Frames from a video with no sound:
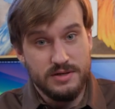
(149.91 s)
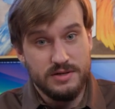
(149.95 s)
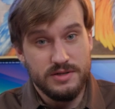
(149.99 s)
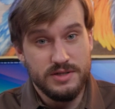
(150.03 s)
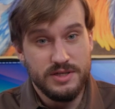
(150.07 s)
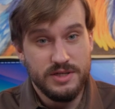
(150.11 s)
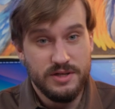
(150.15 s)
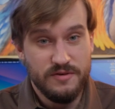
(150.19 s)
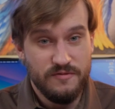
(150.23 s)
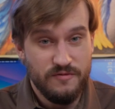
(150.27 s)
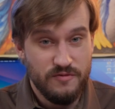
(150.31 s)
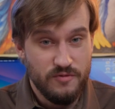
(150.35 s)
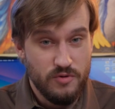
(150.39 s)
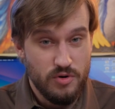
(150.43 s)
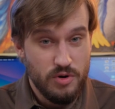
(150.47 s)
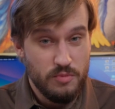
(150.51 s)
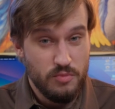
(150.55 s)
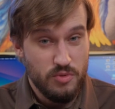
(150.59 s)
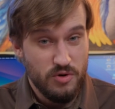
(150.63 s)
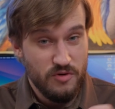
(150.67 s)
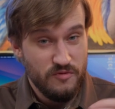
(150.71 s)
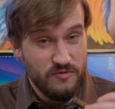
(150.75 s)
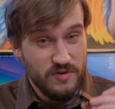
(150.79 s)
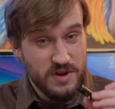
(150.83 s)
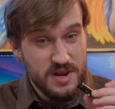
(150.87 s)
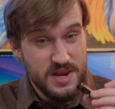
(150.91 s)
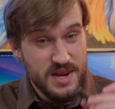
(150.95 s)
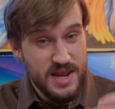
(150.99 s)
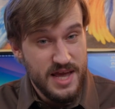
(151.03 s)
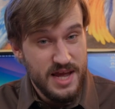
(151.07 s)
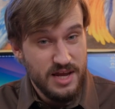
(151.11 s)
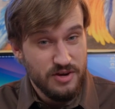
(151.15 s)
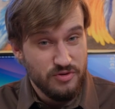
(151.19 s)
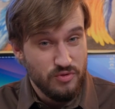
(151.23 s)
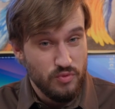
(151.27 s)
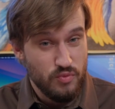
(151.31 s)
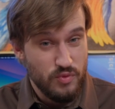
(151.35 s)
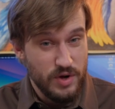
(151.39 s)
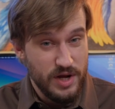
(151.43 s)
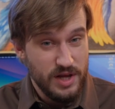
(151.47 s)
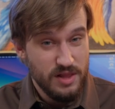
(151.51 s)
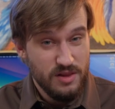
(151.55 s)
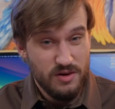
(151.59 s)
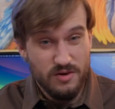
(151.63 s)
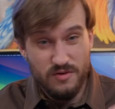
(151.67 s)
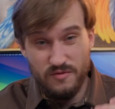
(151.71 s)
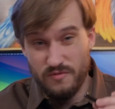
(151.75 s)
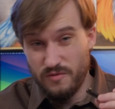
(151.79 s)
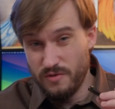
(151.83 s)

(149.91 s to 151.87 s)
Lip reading: in a form of a NATO rail